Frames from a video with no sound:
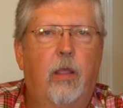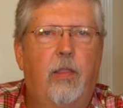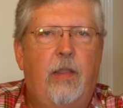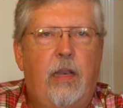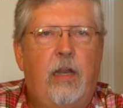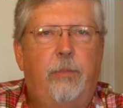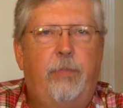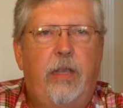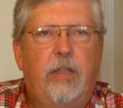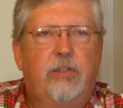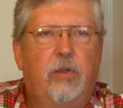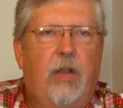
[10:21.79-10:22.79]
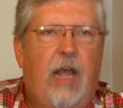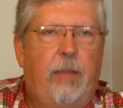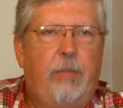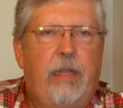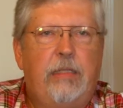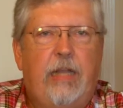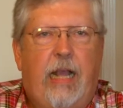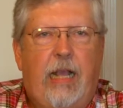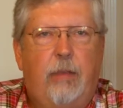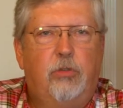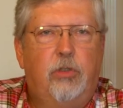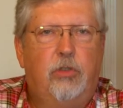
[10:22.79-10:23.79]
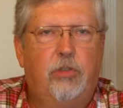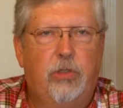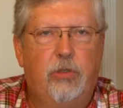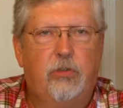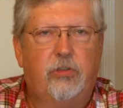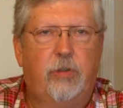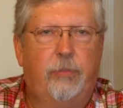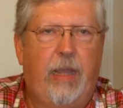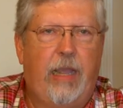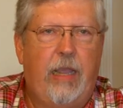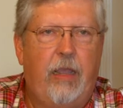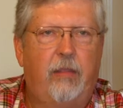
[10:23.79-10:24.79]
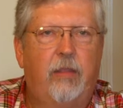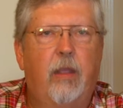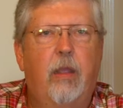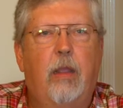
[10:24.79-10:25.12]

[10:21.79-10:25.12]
Then it depends on how many times you choose to bathe